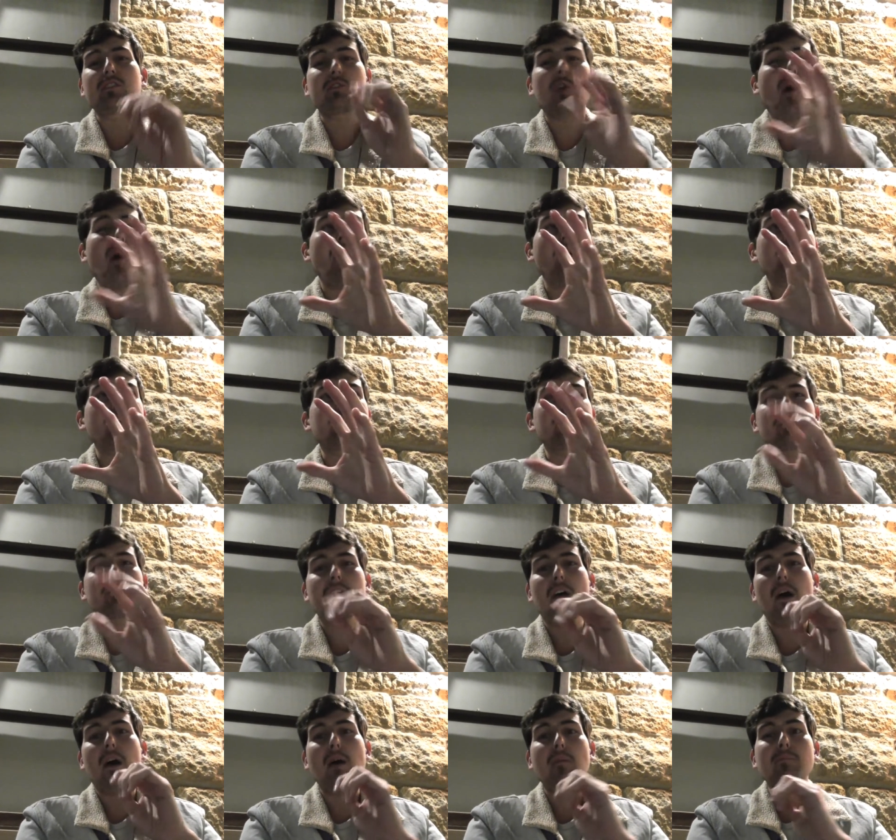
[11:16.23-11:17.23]

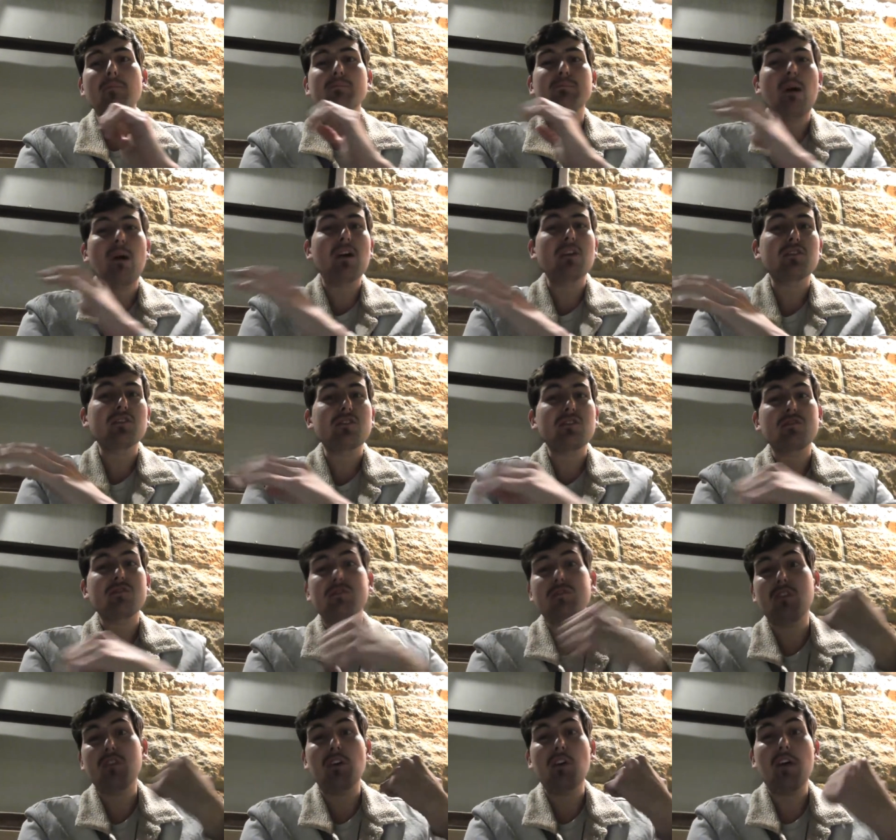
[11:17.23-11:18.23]
got Buzz
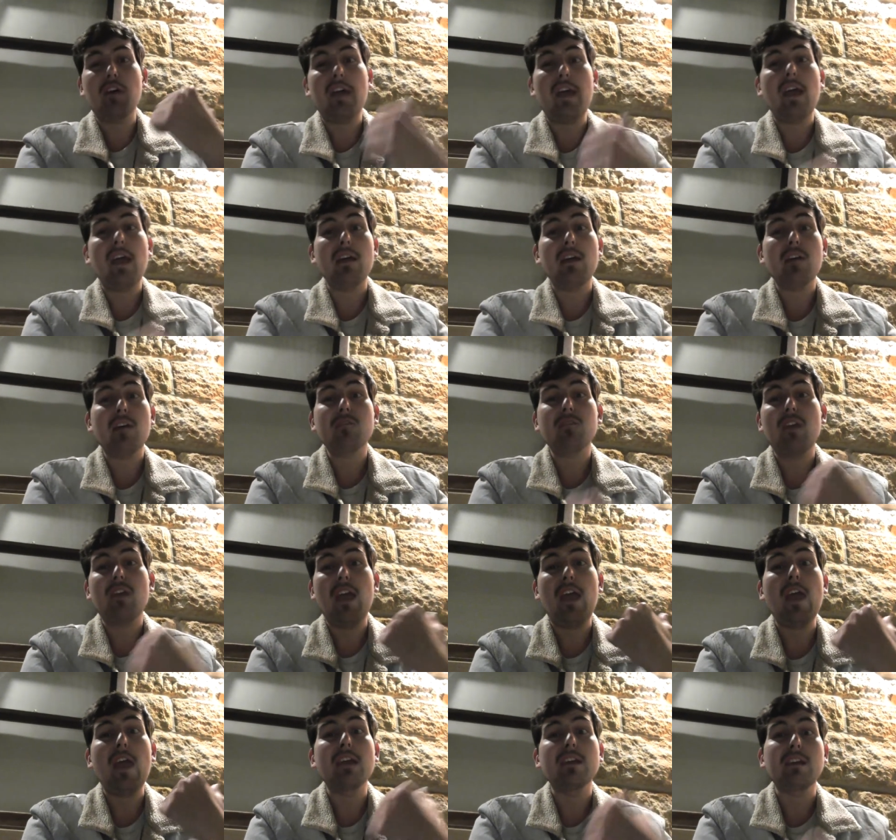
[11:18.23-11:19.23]
for
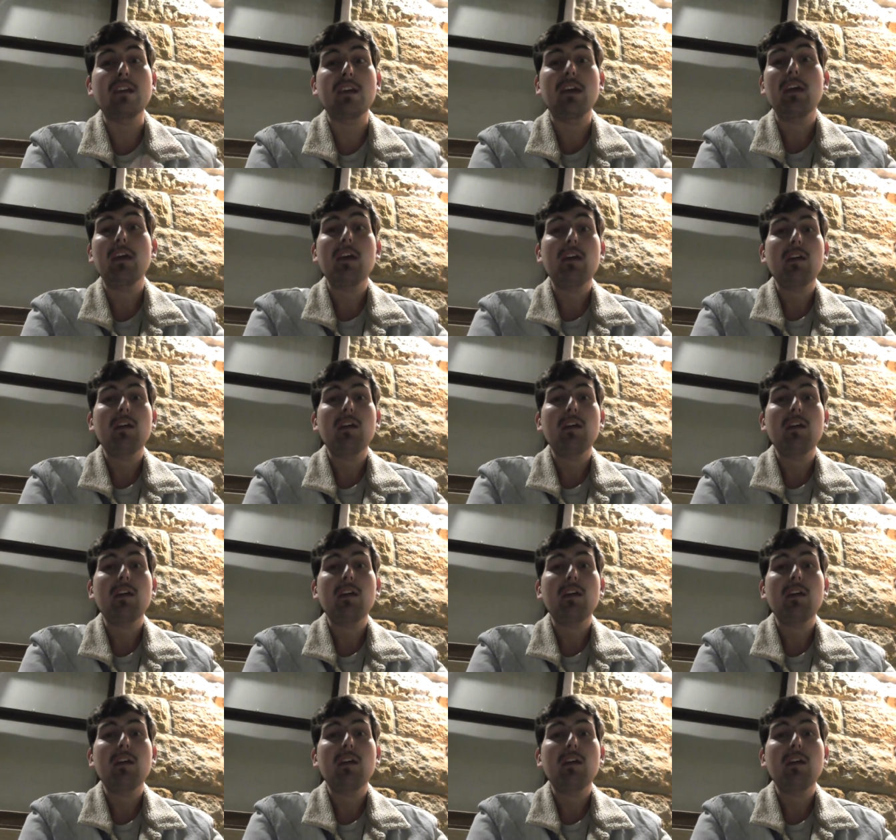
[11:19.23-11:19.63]
Andy.